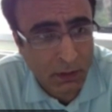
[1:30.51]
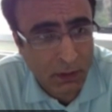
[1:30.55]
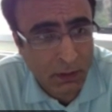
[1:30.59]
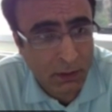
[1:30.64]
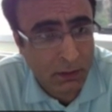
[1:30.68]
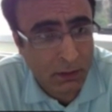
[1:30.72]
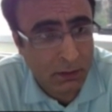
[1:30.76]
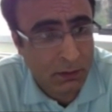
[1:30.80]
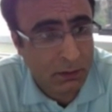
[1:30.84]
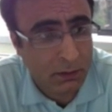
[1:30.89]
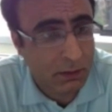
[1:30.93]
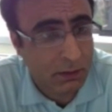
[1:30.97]

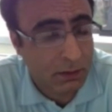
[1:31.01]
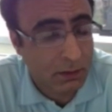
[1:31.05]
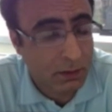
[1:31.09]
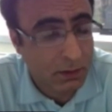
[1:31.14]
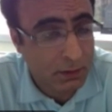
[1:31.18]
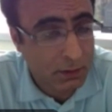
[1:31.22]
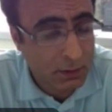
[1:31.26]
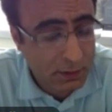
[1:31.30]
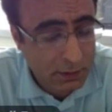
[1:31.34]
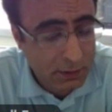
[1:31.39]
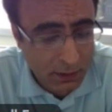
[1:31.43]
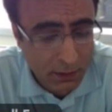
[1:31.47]
and
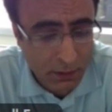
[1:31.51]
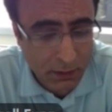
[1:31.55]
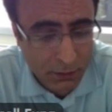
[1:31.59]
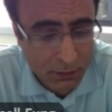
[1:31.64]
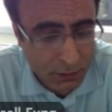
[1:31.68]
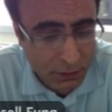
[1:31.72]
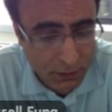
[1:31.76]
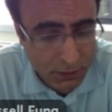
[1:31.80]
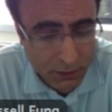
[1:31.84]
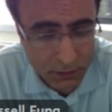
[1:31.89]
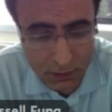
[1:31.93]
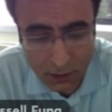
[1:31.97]
this
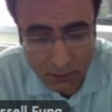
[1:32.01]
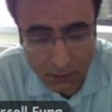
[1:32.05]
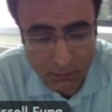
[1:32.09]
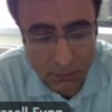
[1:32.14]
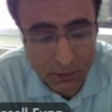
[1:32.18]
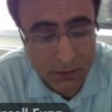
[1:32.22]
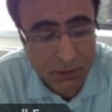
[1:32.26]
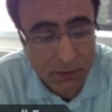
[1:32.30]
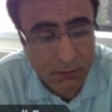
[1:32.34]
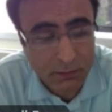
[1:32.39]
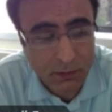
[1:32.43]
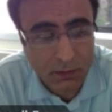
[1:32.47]
energy
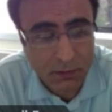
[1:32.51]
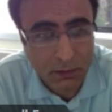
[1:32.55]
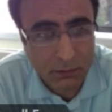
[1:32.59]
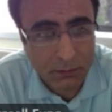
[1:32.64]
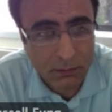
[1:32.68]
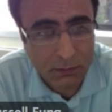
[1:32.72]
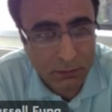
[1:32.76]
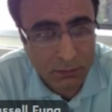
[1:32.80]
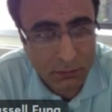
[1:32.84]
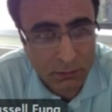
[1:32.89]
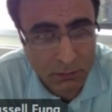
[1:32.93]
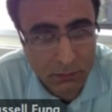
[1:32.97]
can be
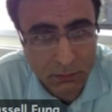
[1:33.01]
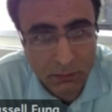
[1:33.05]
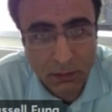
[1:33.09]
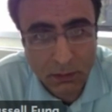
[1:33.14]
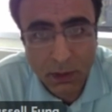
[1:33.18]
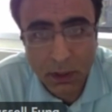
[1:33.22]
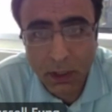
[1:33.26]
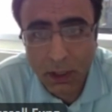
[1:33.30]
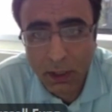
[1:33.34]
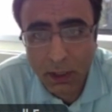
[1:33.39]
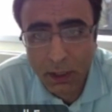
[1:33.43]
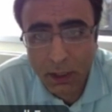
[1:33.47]
similar
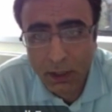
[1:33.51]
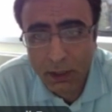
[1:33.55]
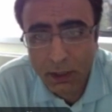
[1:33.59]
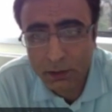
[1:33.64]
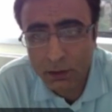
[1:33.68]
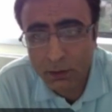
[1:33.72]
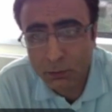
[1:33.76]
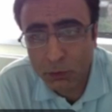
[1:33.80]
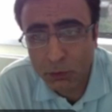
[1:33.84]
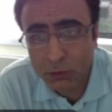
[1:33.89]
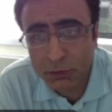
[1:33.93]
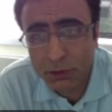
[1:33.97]
to
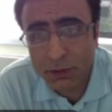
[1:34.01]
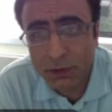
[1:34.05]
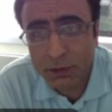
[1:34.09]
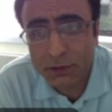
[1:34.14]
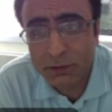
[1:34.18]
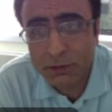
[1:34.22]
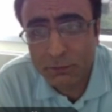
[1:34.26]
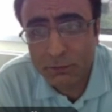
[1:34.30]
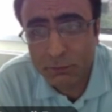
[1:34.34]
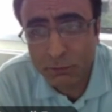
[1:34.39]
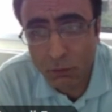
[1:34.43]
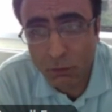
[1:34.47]
the
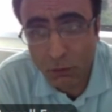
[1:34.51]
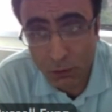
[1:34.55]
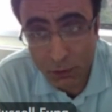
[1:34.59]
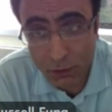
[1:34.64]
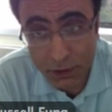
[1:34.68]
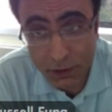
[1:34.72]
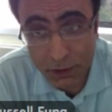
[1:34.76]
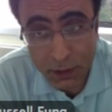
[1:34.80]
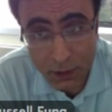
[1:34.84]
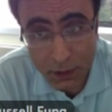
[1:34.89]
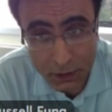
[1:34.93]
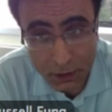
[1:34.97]
protein's
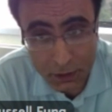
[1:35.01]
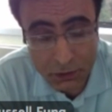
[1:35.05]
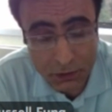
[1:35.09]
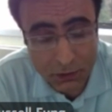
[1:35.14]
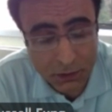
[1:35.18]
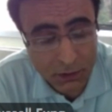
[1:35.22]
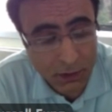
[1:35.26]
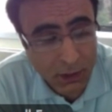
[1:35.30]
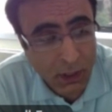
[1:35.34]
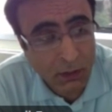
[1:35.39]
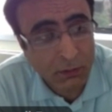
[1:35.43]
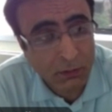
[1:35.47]
folding energy.